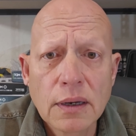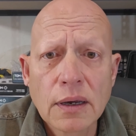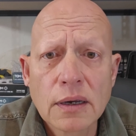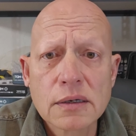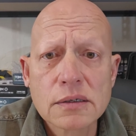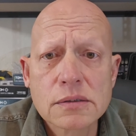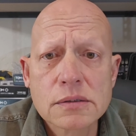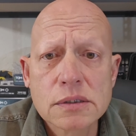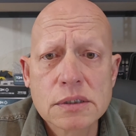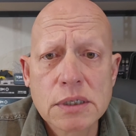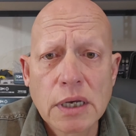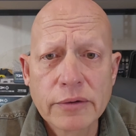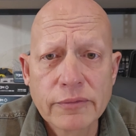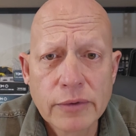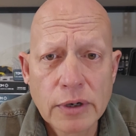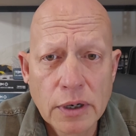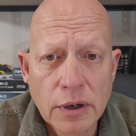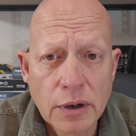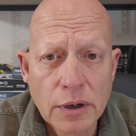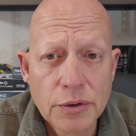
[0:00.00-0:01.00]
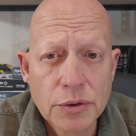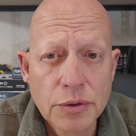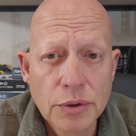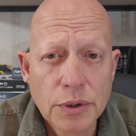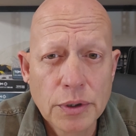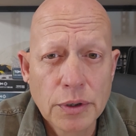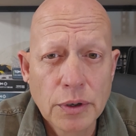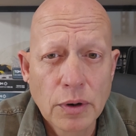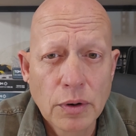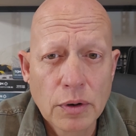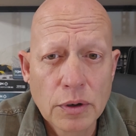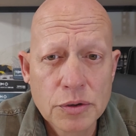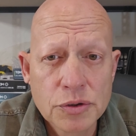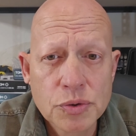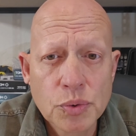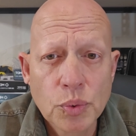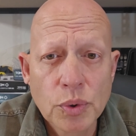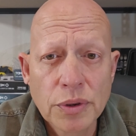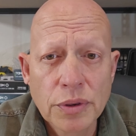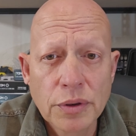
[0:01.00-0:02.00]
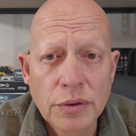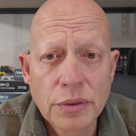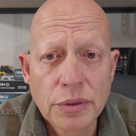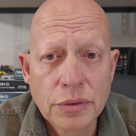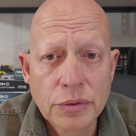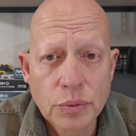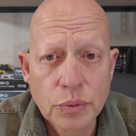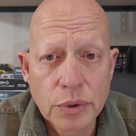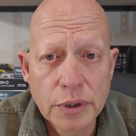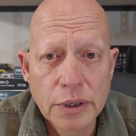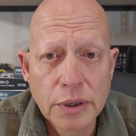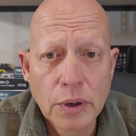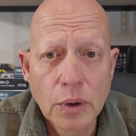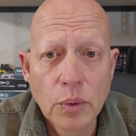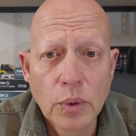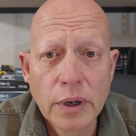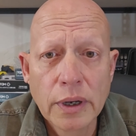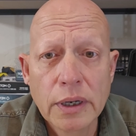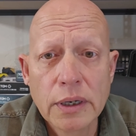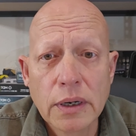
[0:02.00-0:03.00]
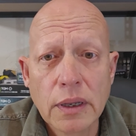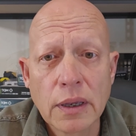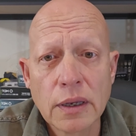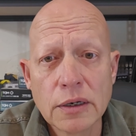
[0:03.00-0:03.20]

at seven hundred yards with a three oh eight,